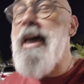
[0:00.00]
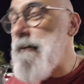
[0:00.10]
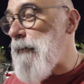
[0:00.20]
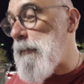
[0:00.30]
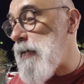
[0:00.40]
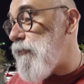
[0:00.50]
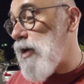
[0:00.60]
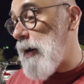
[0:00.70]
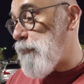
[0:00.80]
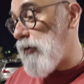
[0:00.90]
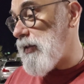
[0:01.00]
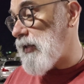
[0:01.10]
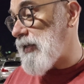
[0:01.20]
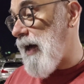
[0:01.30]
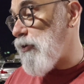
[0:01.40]
if I'm even going to put
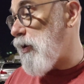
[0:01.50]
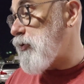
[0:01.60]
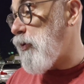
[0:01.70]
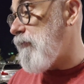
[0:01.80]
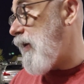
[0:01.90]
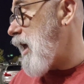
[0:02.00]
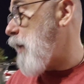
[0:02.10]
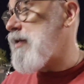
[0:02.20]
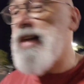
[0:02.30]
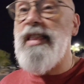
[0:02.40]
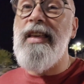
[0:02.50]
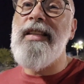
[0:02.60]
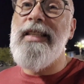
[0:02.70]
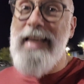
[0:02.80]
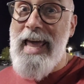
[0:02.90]
this together into a video, I think
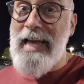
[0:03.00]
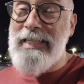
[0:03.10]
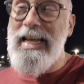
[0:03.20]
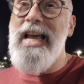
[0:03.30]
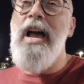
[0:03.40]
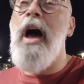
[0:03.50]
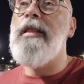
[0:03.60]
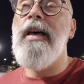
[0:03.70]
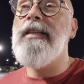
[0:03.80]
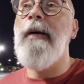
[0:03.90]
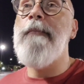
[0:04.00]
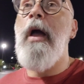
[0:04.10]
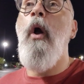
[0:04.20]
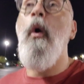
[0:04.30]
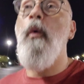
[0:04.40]
this is it, unless
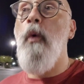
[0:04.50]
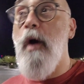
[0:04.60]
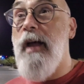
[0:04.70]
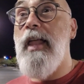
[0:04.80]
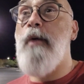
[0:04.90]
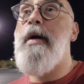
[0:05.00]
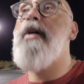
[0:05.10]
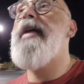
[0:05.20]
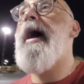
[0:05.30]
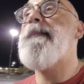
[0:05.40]
something really weird